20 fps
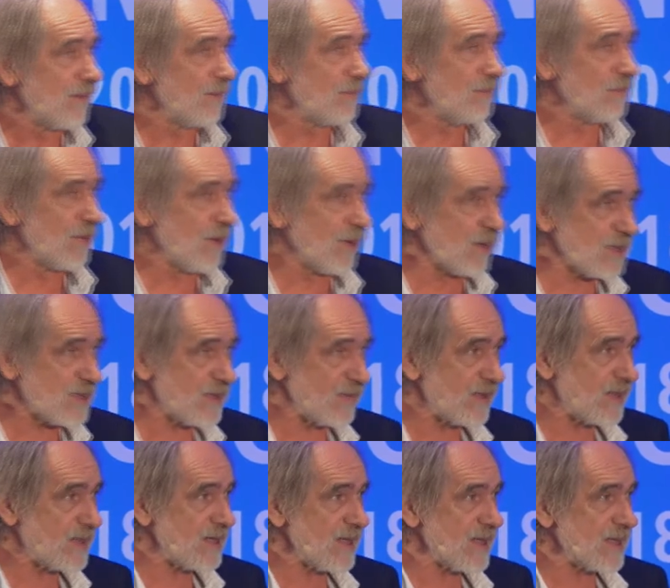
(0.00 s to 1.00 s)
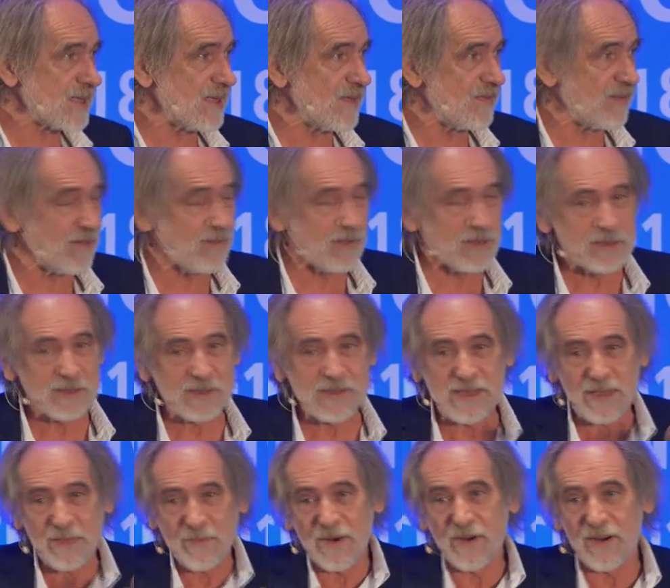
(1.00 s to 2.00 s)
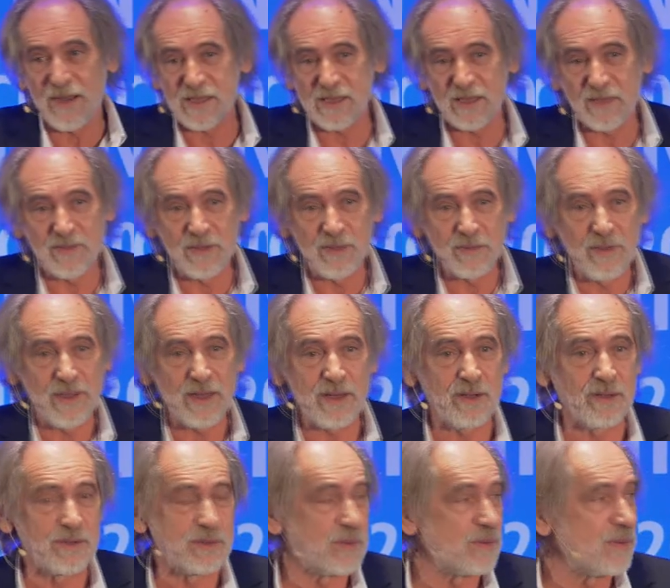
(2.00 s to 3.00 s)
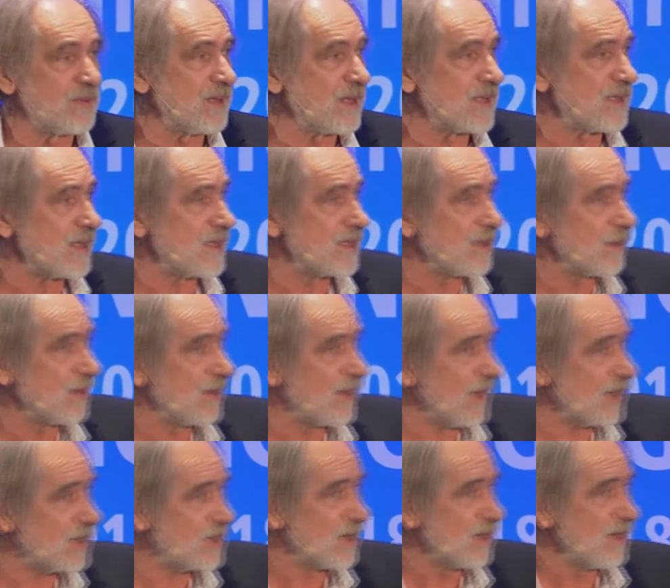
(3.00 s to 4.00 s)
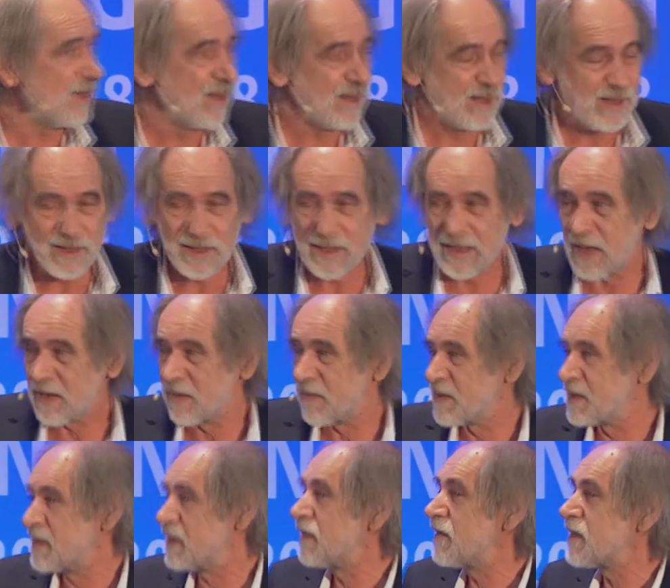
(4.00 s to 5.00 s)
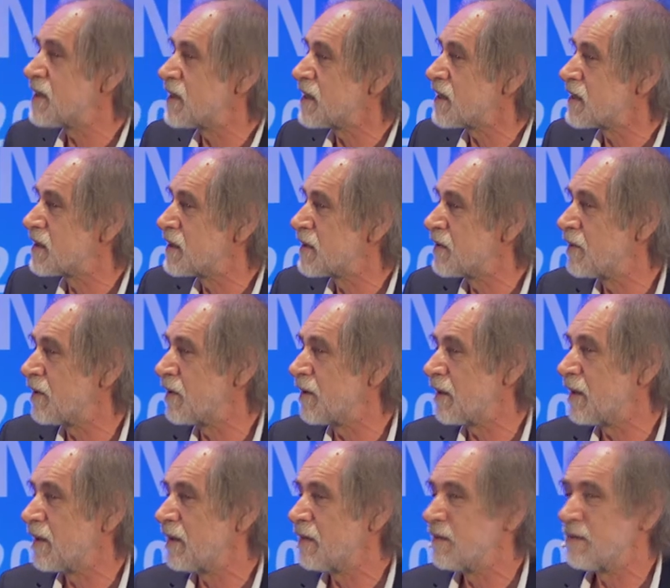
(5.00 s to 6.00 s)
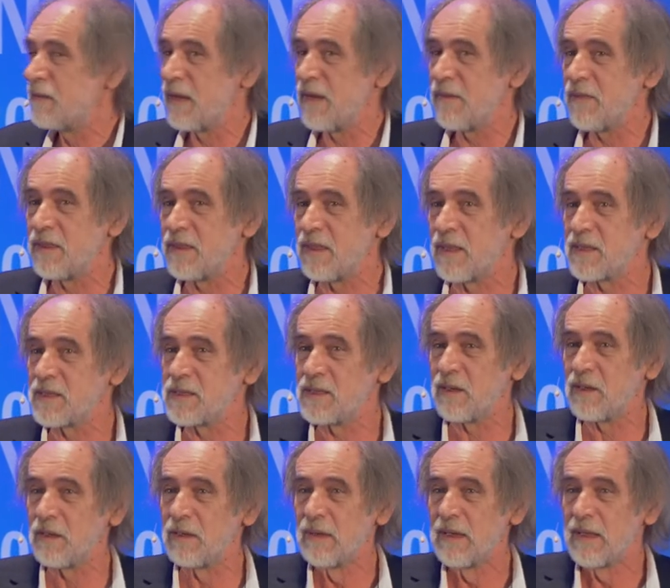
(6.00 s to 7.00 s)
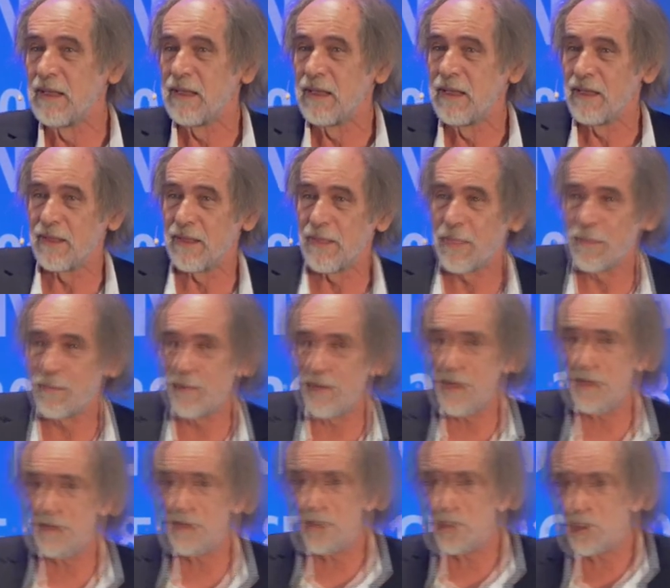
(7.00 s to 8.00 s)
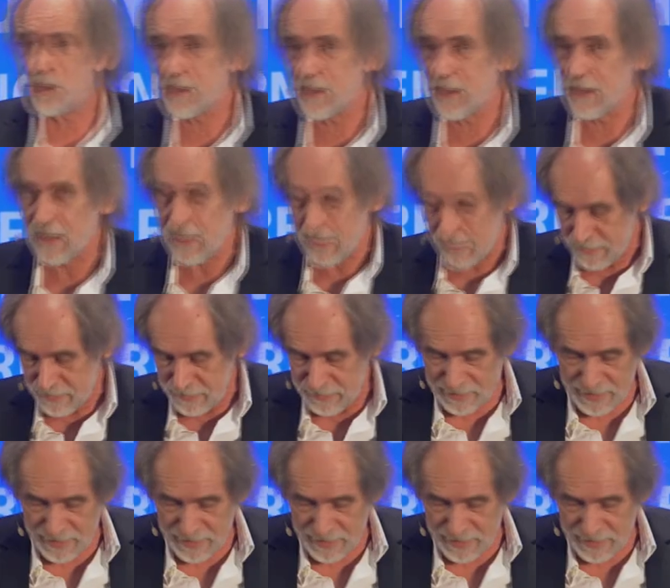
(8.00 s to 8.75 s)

most of the things, if I want to summarize it with one or two words, is to get kind of services for everything. So uh, being digital uh,